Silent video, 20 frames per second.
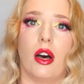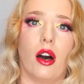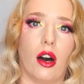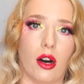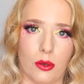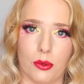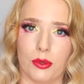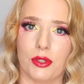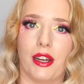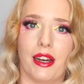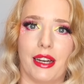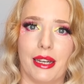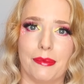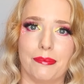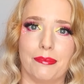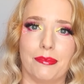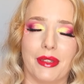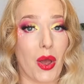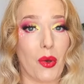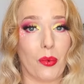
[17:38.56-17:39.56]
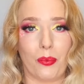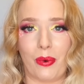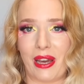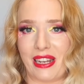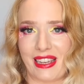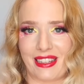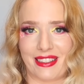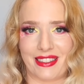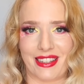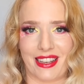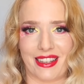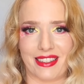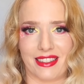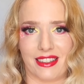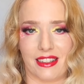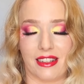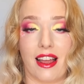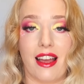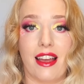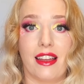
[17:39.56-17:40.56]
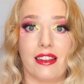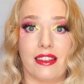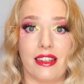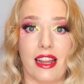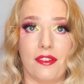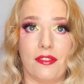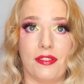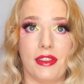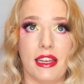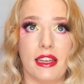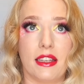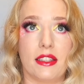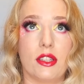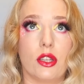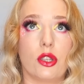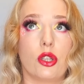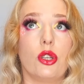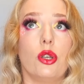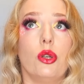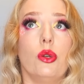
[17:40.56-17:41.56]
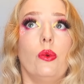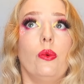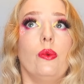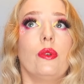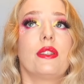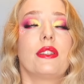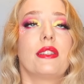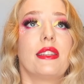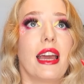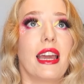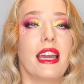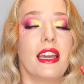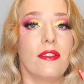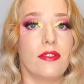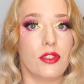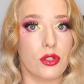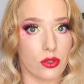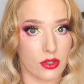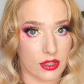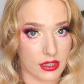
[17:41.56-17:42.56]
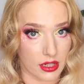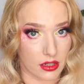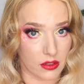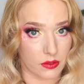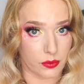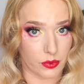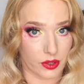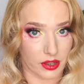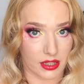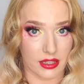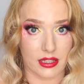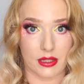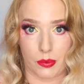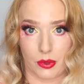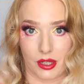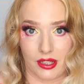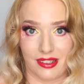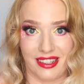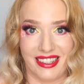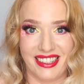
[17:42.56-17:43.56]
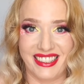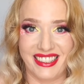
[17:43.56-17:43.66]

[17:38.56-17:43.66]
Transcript: the whole time. Wedding Season. Netflix, you saved yourself with this one.